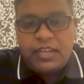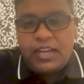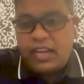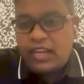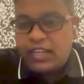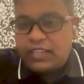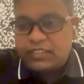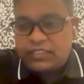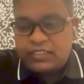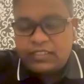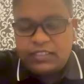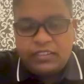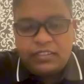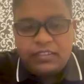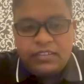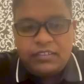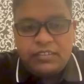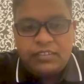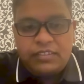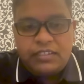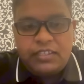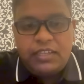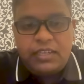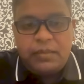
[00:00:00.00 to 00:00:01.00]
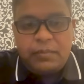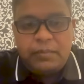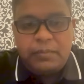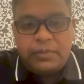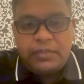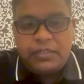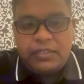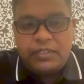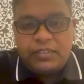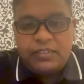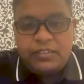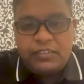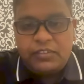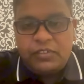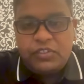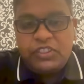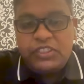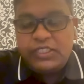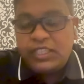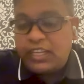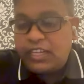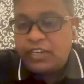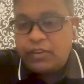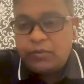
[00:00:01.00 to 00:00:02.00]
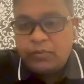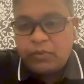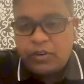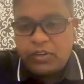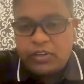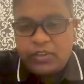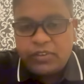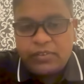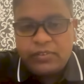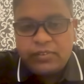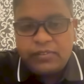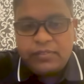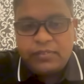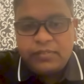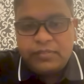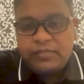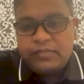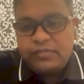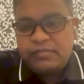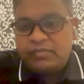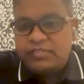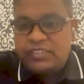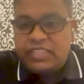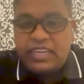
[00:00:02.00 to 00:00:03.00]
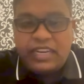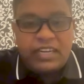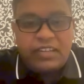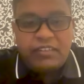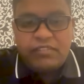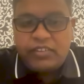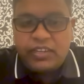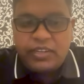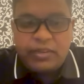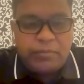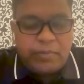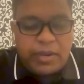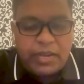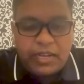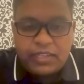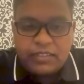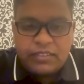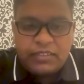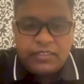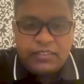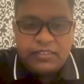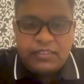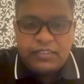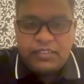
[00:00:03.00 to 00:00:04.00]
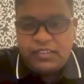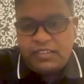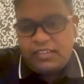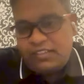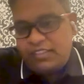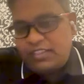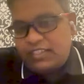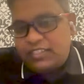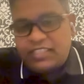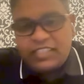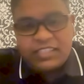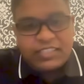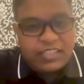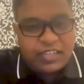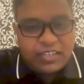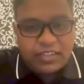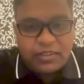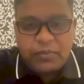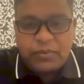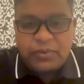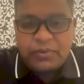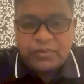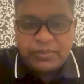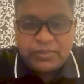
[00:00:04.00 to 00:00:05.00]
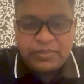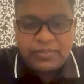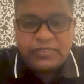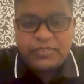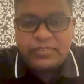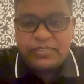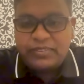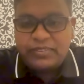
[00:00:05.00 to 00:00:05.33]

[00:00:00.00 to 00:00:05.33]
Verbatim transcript: asking, keep you know, sharing what you know, getting feedback. That's exactly what we're going to